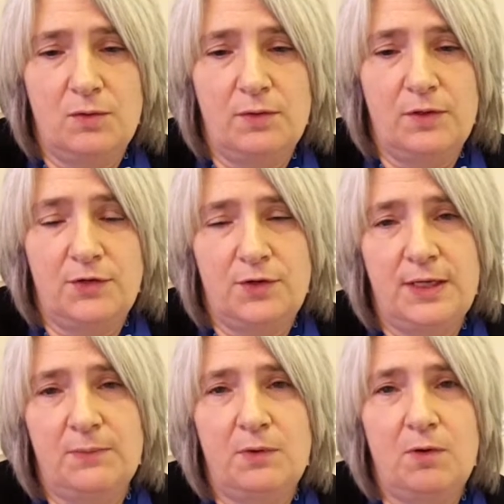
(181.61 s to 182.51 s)
that the
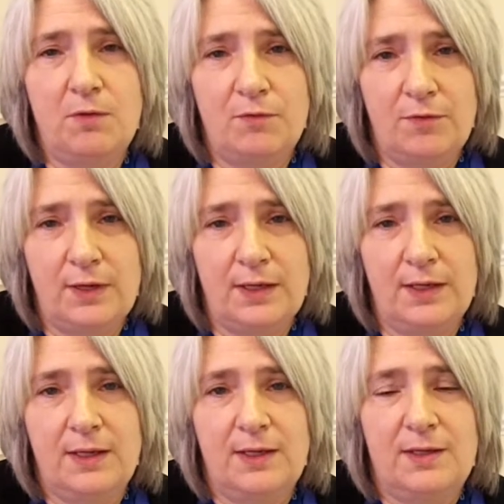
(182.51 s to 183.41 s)
training we're offering
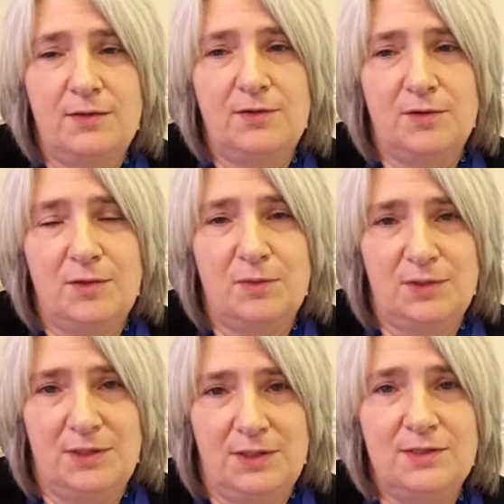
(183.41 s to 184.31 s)
is doing what
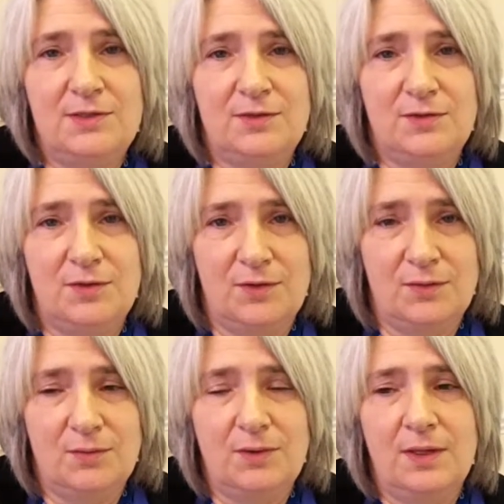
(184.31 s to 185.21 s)
it needs to do.
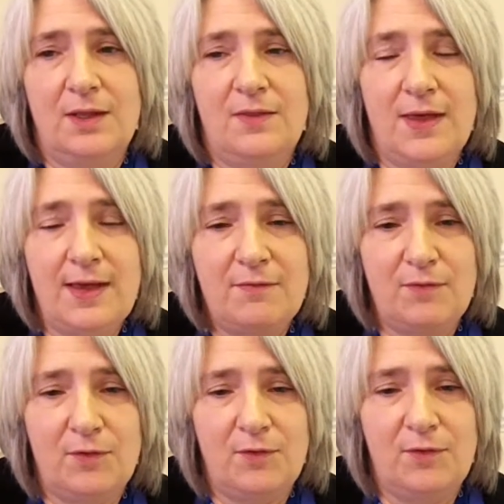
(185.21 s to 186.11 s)

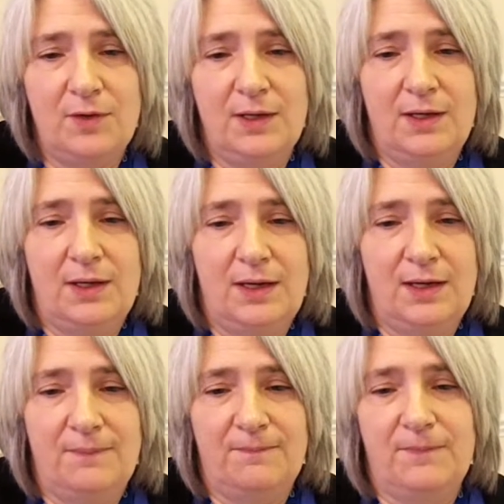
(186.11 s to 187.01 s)
Therefore,
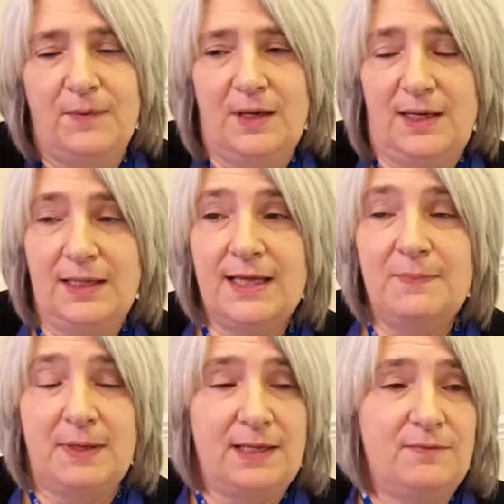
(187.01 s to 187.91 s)
a clear
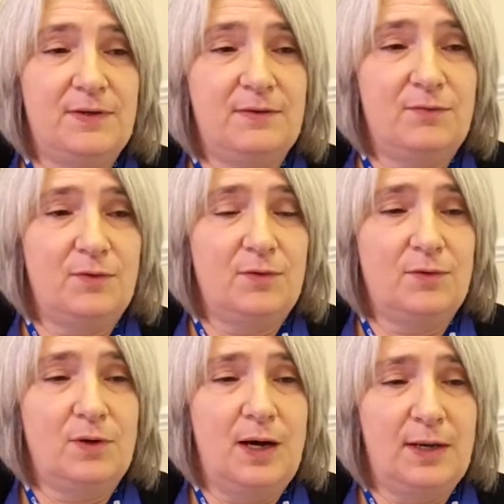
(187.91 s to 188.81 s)
benefit
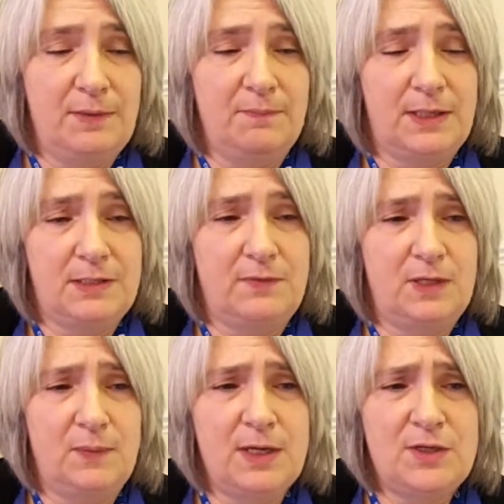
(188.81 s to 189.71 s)
for an impact
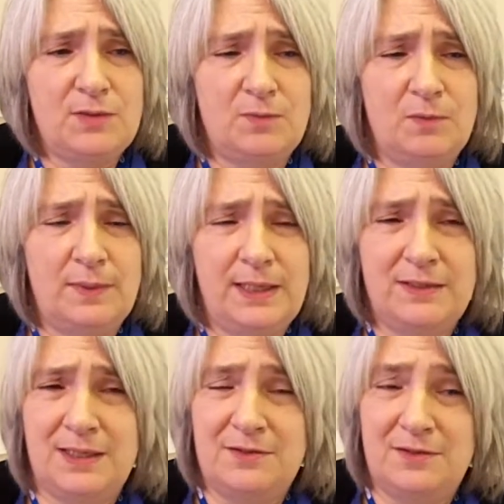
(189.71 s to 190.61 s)
evaluation will be to
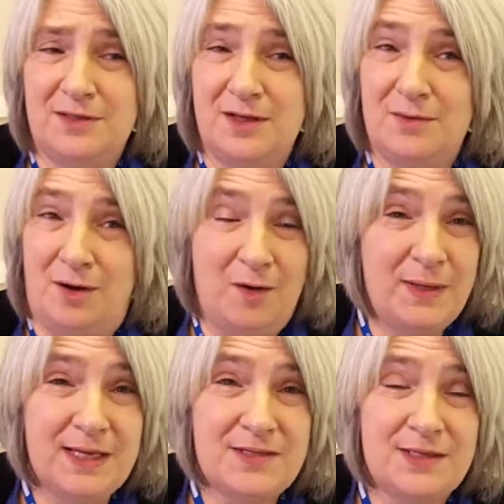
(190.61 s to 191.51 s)
let us know, are we
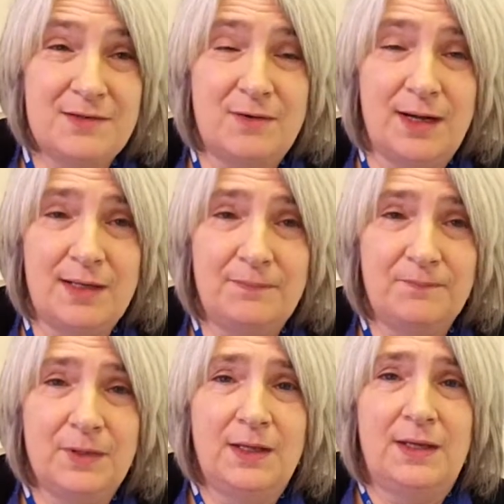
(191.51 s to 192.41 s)
getting it right?
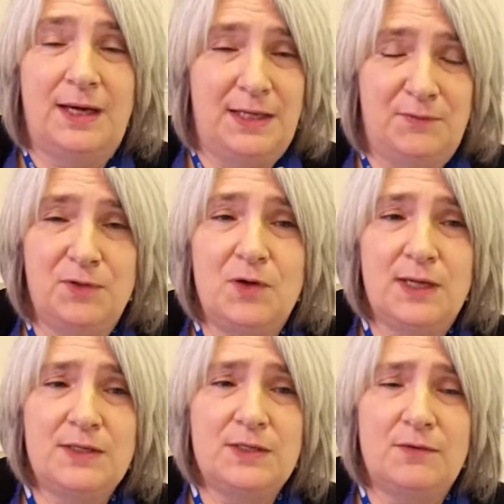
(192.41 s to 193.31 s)
And if we're not
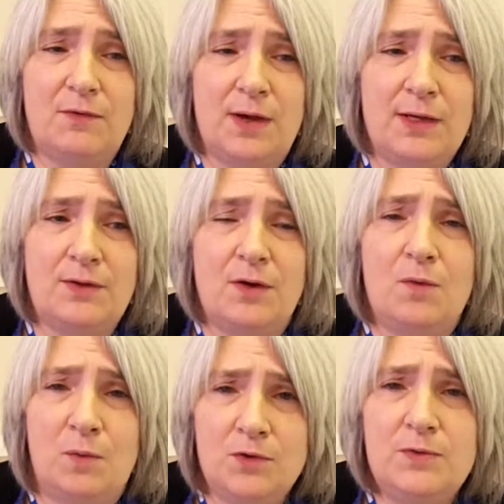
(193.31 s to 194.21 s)
getting it right,
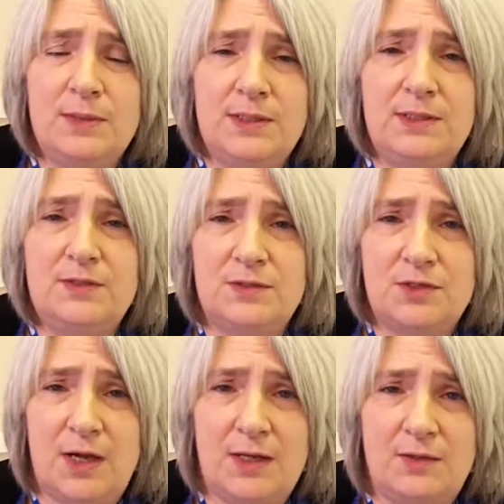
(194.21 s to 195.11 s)
what do we need to
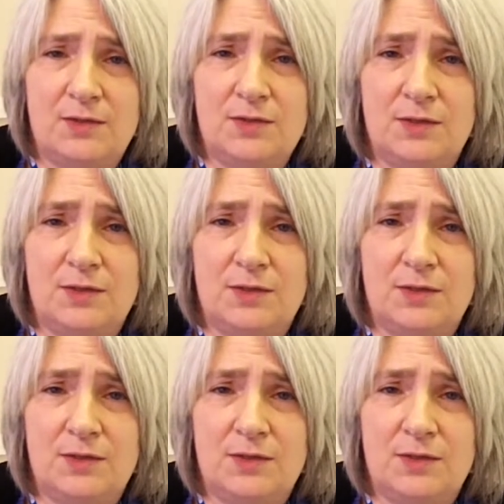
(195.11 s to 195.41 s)
change?